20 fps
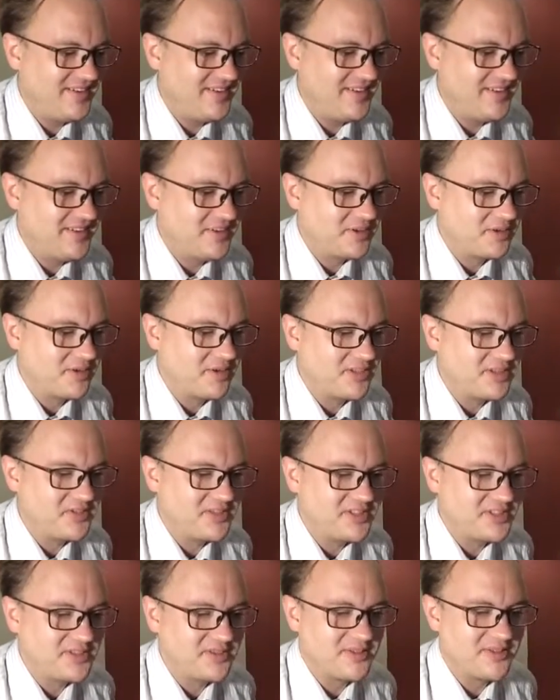in the grocery
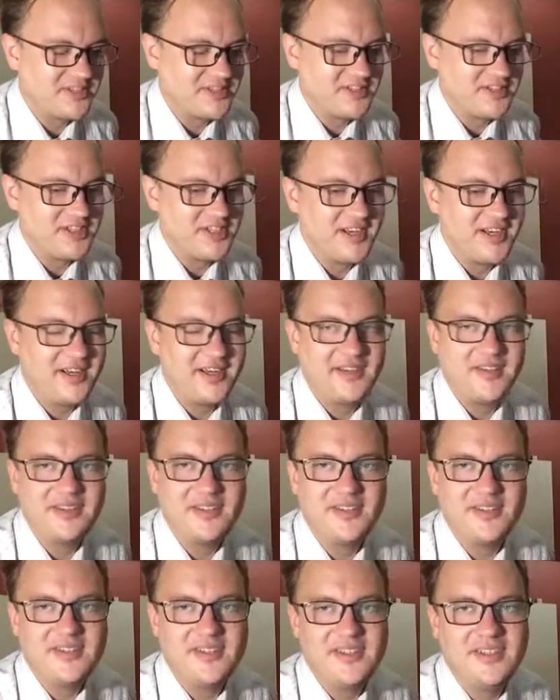stores in China, and
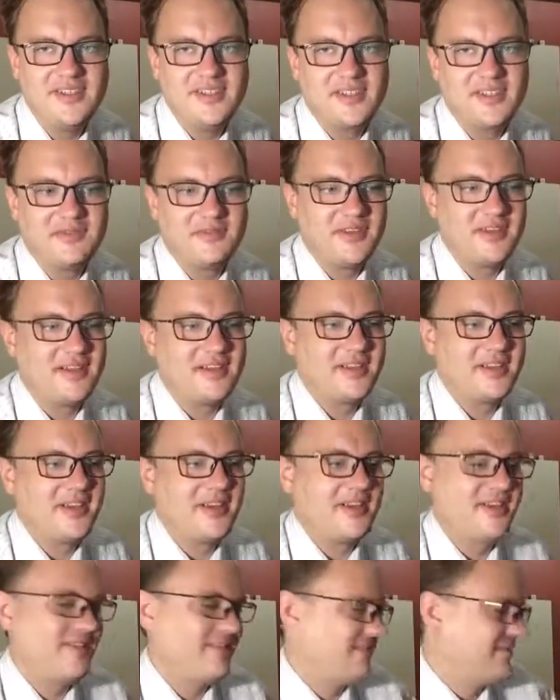you see stuff like
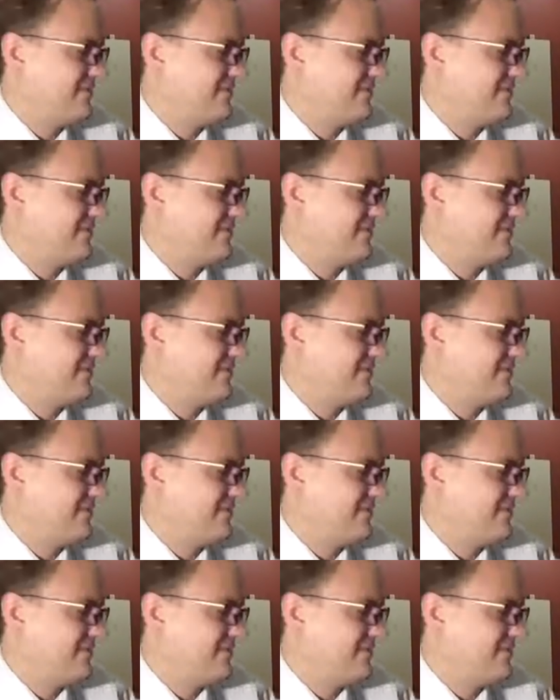that,